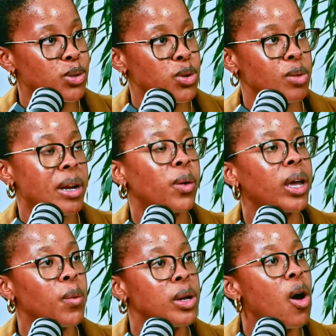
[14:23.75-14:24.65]
So you'd be like,
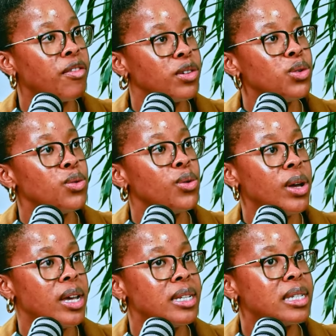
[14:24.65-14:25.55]
okay, we'd offer you
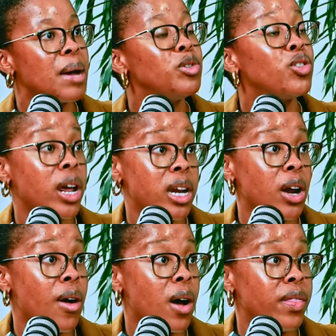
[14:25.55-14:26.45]
some training
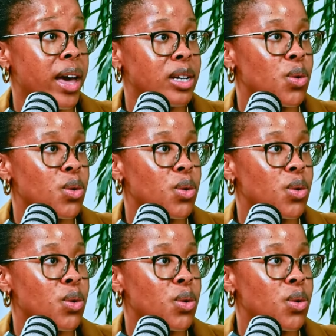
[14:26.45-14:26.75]
around that.